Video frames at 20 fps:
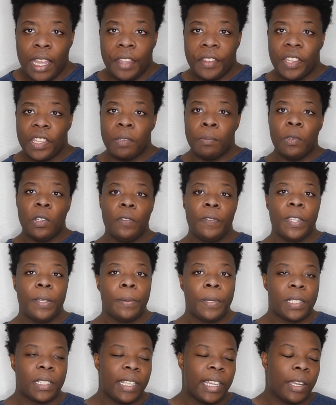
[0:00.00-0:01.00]
This movie
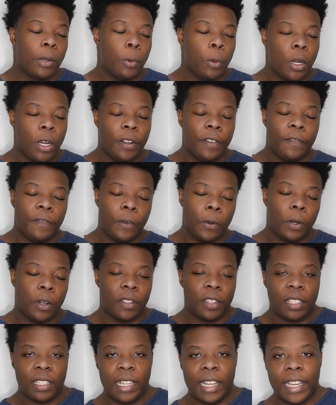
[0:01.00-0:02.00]
was like
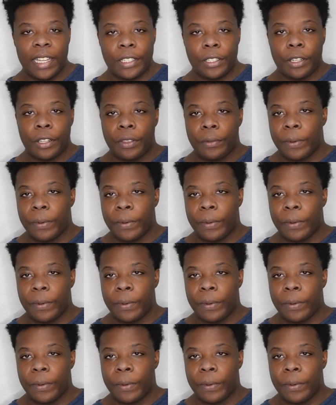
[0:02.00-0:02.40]
1/4 slasher,